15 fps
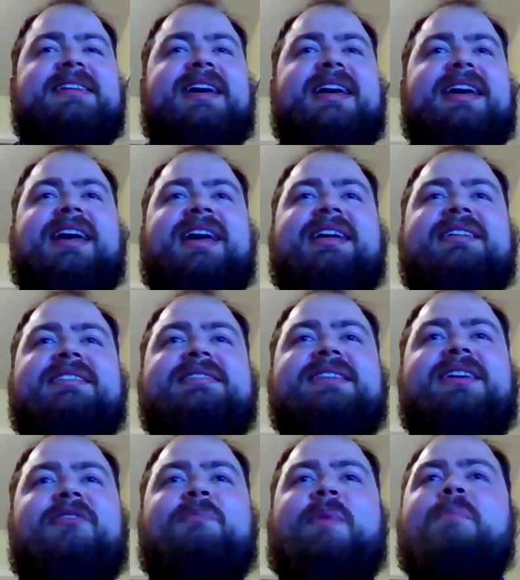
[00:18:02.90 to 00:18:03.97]
and
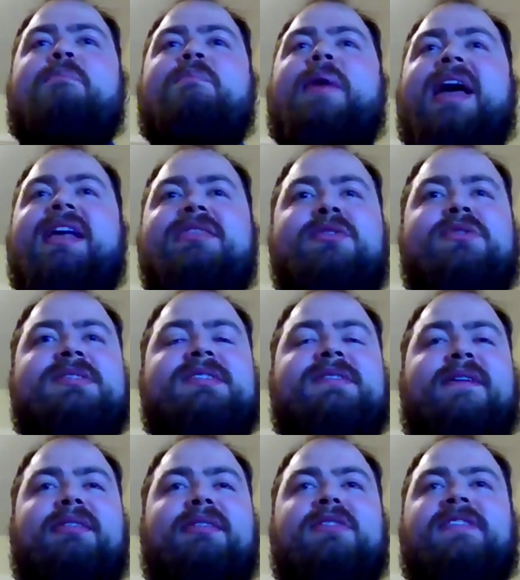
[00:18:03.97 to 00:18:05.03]
embed those
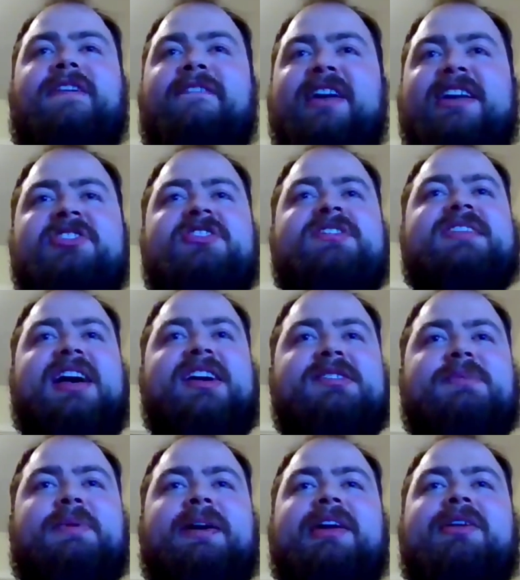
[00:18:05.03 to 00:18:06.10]
features
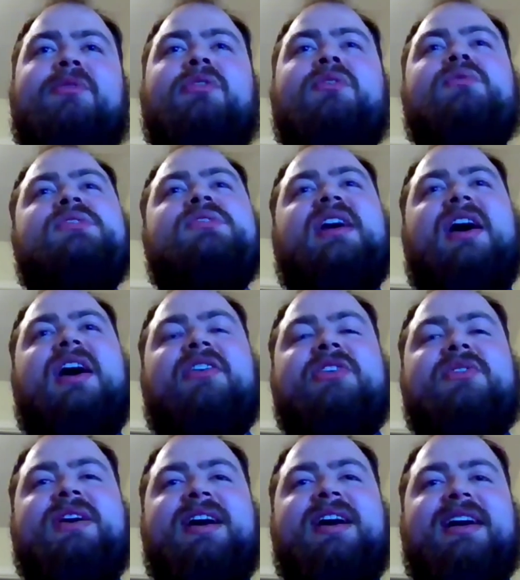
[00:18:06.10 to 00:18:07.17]
elsewhere. Those are how
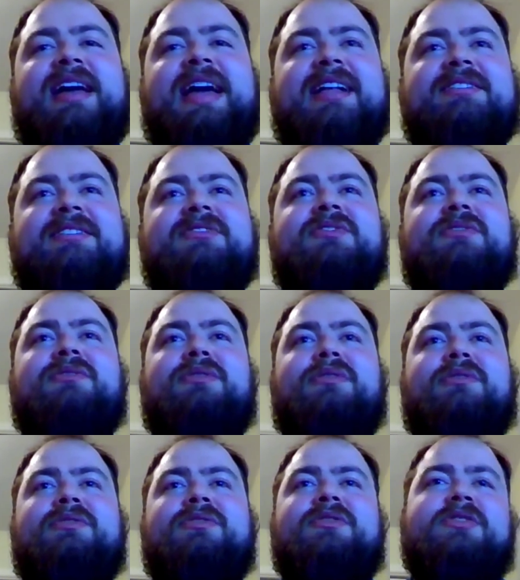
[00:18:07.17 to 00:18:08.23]
you get
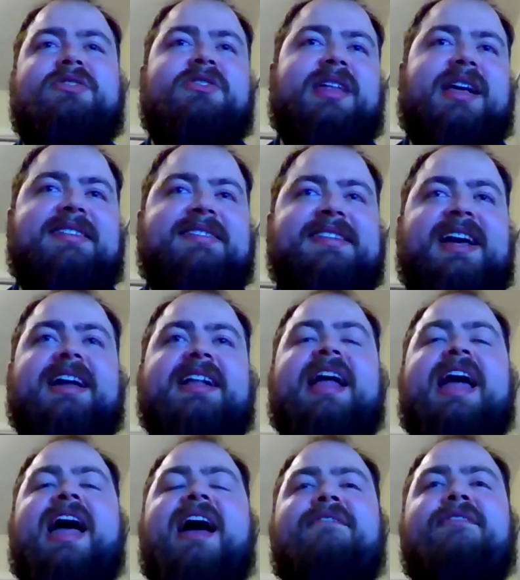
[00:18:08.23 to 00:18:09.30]
into that second
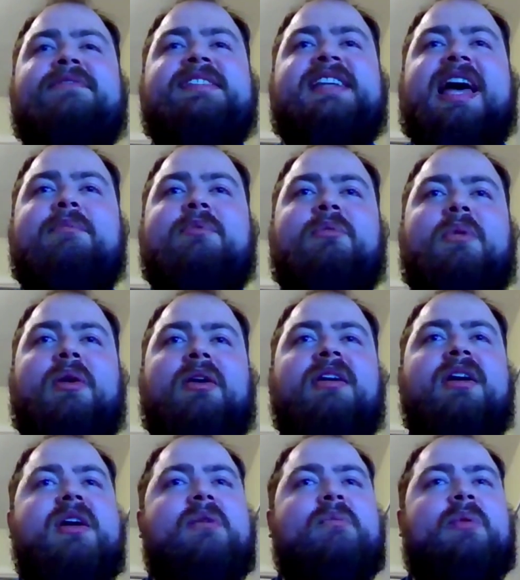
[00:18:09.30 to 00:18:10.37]
half of summer where
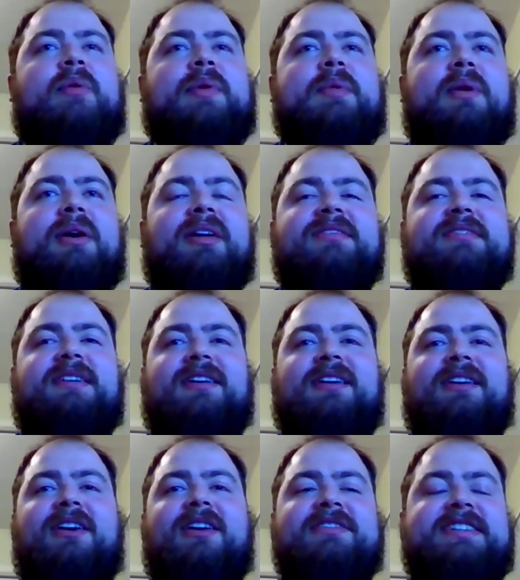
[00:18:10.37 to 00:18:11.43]
we want
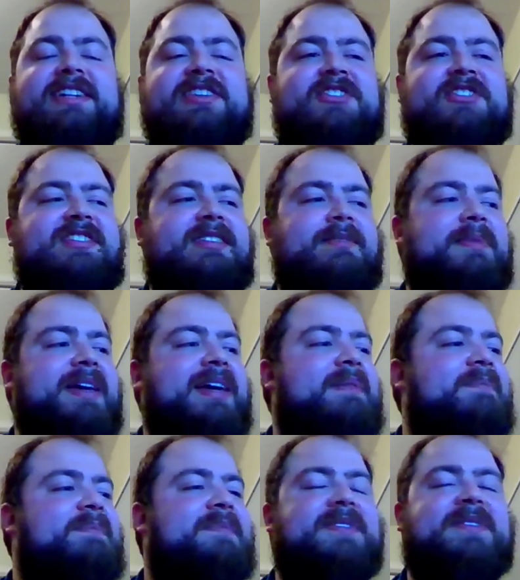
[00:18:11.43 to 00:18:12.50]
our teachers to
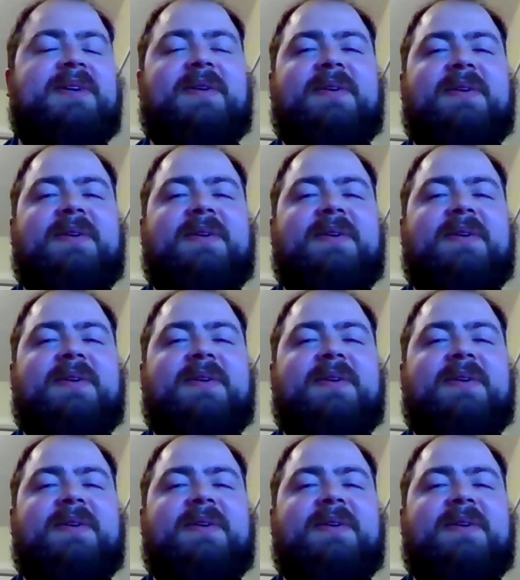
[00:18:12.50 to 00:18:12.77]
be. So.